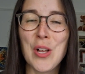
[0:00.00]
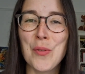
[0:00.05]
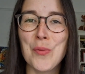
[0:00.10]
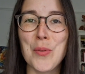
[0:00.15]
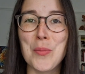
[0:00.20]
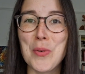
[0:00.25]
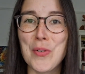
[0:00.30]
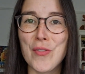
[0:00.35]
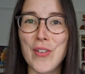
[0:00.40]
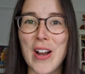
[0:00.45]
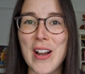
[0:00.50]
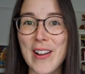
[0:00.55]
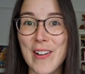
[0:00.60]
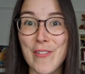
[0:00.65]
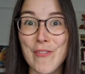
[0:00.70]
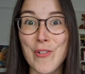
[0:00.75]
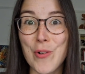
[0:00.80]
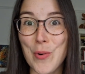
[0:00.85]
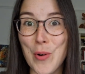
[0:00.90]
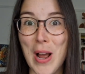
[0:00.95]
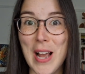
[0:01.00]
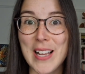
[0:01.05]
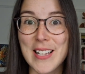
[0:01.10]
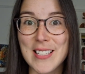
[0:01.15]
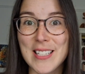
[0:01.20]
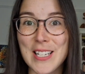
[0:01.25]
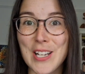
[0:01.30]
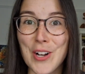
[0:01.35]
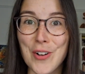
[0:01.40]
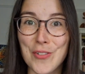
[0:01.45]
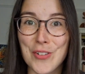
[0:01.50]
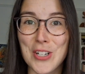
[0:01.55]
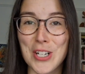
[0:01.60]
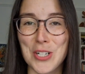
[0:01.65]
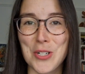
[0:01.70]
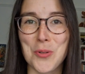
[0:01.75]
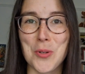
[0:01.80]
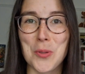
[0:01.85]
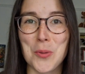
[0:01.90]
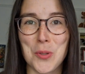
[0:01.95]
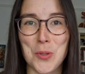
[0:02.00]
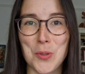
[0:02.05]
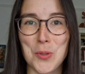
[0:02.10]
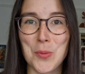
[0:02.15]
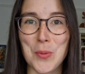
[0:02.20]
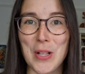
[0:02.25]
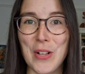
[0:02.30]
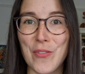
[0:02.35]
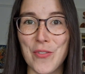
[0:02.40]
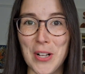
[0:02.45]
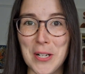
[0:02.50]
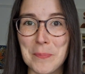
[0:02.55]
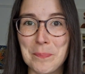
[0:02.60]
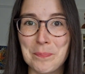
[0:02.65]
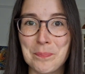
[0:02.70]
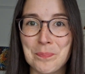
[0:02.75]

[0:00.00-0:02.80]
from a variety of countries, which was really fun.